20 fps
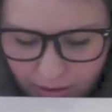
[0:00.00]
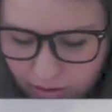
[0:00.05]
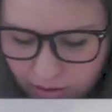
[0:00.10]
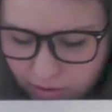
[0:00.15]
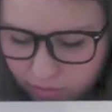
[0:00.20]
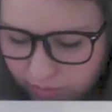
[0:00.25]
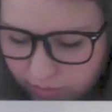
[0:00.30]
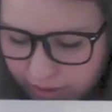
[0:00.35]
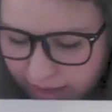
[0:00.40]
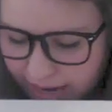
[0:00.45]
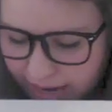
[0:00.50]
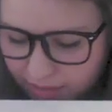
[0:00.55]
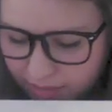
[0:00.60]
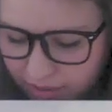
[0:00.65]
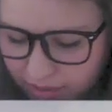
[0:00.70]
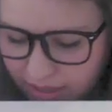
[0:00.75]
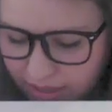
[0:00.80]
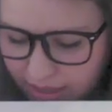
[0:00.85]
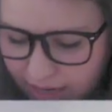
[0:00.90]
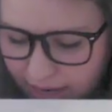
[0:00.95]
what a
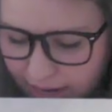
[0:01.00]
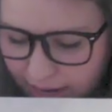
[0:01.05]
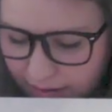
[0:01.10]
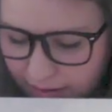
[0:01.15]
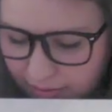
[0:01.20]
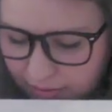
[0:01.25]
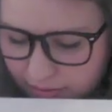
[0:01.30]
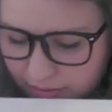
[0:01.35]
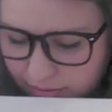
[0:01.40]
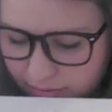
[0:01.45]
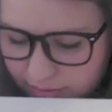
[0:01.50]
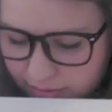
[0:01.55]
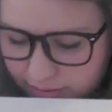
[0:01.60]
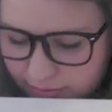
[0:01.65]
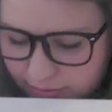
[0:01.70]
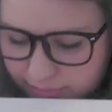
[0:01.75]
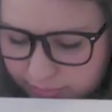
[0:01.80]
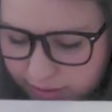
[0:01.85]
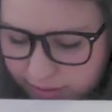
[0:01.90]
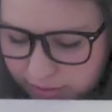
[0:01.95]
happy day.
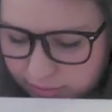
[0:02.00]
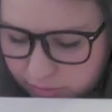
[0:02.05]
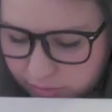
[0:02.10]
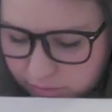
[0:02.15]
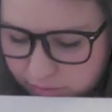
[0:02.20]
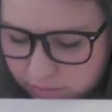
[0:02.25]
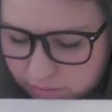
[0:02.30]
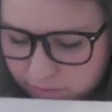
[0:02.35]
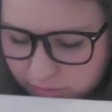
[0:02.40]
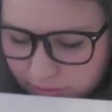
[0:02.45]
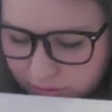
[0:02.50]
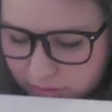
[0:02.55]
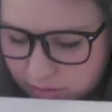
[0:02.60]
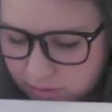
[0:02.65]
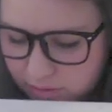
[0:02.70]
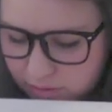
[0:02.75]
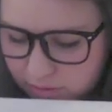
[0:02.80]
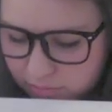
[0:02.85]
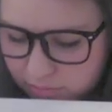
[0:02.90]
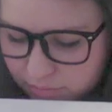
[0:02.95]
Here's my little
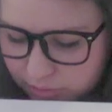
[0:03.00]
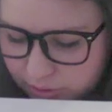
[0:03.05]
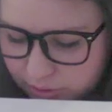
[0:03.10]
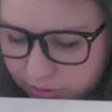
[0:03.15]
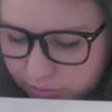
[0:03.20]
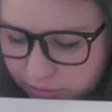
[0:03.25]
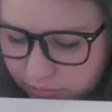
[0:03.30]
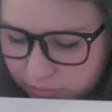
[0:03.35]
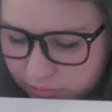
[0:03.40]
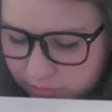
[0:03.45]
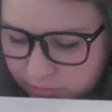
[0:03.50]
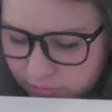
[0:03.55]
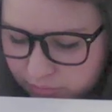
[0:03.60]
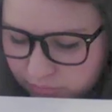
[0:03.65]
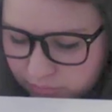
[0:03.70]
balloon.